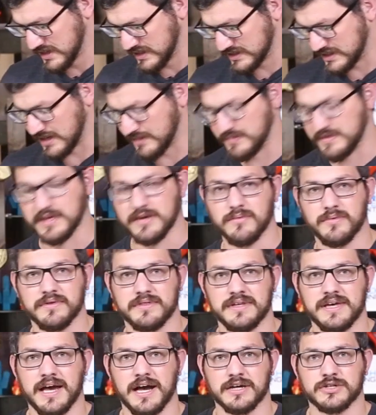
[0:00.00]
Same thing
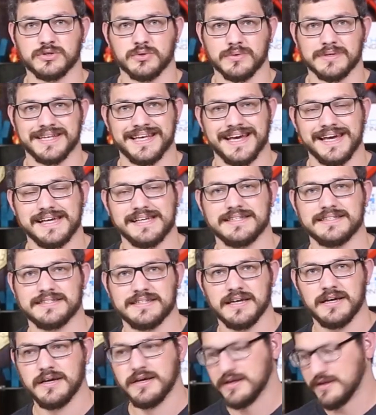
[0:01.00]
with the actual
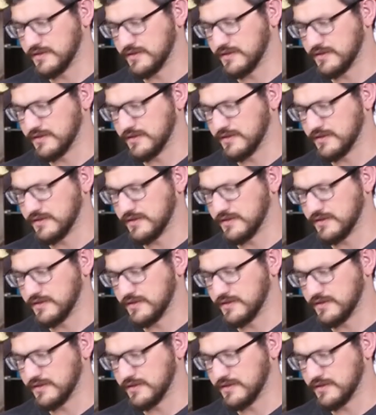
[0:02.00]
case.